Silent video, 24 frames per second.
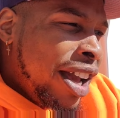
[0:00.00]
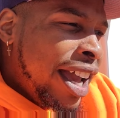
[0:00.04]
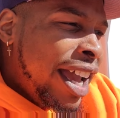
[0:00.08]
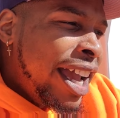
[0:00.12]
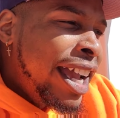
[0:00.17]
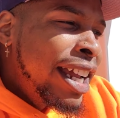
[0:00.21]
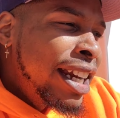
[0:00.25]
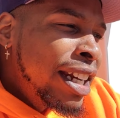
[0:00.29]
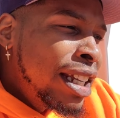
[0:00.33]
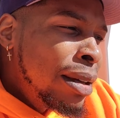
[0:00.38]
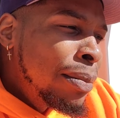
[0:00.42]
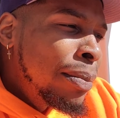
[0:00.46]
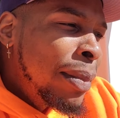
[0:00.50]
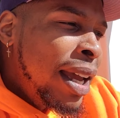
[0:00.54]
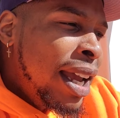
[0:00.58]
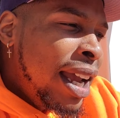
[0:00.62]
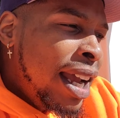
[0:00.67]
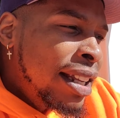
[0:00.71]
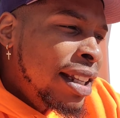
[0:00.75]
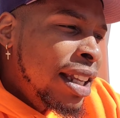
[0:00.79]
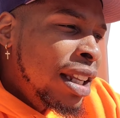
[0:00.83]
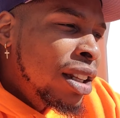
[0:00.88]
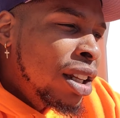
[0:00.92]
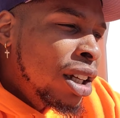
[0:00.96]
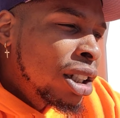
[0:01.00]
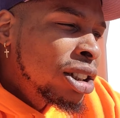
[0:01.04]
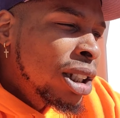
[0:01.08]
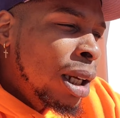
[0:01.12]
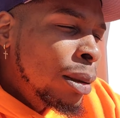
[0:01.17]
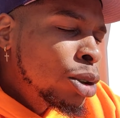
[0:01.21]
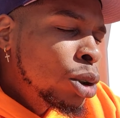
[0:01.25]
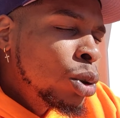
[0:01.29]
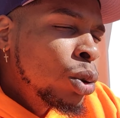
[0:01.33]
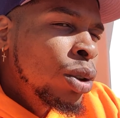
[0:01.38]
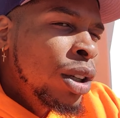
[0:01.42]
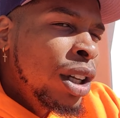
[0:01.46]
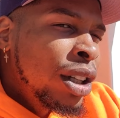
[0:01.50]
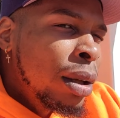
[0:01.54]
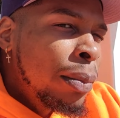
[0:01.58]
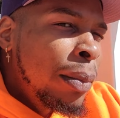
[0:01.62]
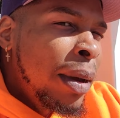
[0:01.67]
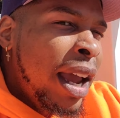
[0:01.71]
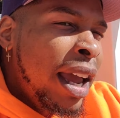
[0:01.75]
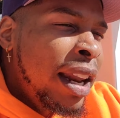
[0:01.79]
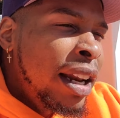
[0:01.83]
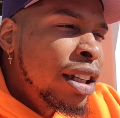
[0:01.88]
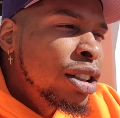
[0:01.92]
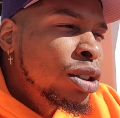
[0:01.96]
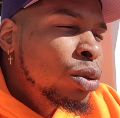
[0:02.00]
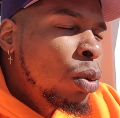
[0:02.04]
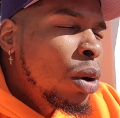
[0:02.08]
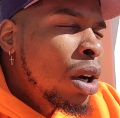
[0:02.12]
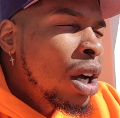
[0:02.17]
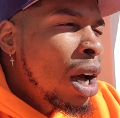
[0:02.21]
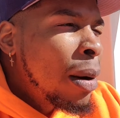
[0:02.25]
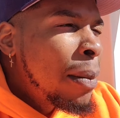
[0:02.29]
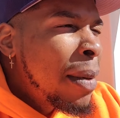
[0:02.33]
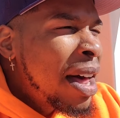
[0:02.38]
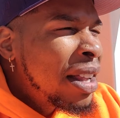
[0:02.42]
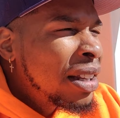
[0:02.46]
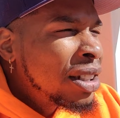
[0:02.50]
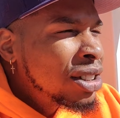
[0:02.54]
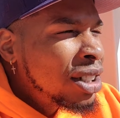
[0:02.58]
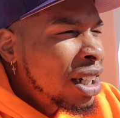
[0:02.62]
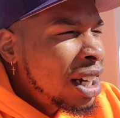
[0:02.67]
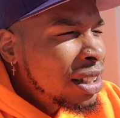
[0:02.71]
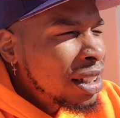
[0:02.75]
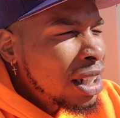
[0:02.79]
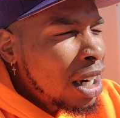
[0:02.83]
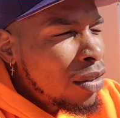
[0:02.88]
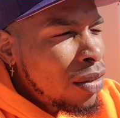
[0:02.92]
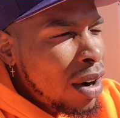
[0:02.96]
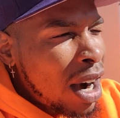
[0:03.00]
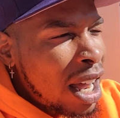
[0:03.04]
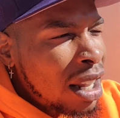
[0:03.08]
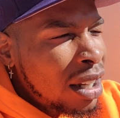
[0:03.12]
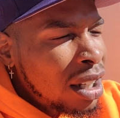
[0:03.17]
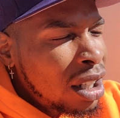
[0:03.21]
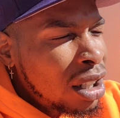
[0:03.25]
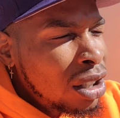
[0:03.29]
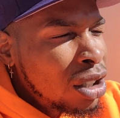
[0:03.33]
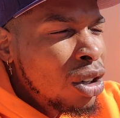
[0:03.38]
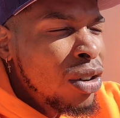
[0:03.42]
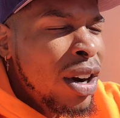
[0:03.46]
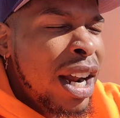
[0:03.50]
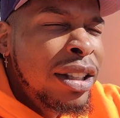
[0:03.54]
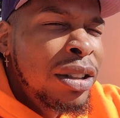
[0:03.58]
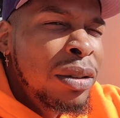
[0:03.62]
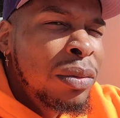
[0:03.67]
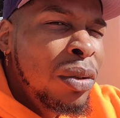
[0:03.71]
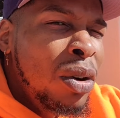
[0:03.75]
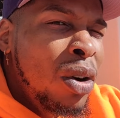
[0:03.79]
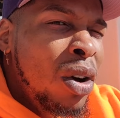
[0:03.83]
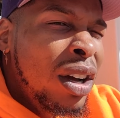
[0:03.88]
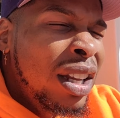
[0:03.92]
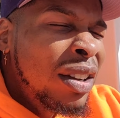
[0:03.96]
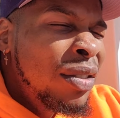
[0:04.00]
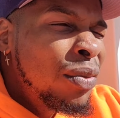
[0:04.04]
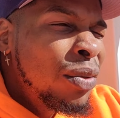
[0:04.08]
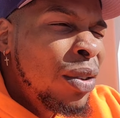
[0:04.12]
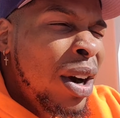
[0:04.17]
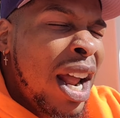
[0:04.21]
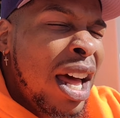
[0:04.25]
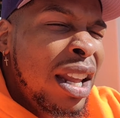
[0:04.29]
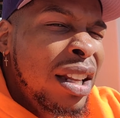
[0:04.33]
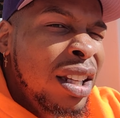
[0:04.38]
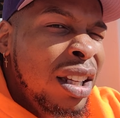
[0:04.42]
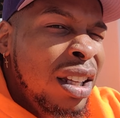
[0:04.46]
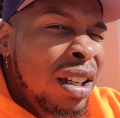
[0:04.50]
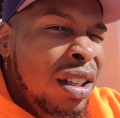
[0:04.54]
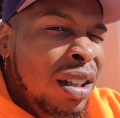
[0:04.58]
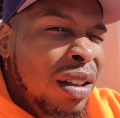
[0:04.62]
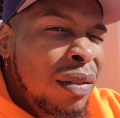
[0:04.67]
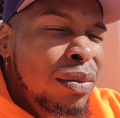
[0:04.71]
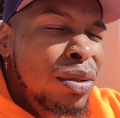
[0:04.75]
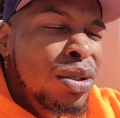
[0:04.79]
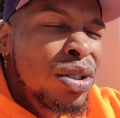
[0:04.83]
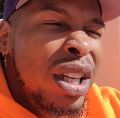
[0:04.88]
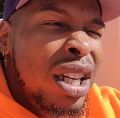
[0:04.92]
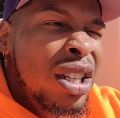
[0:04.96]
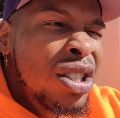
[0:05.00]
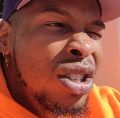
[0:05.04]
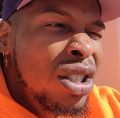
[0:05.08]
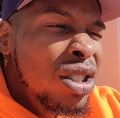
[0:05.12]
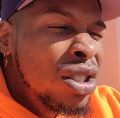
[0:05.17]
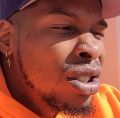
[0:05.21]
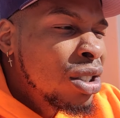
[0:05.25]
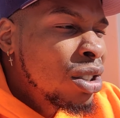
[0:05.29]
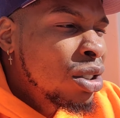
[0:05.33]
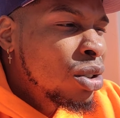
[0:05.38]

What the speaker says: Any man that looks up to another man is what Kamala said at that rally. You're at the wrong rally if you say Jesus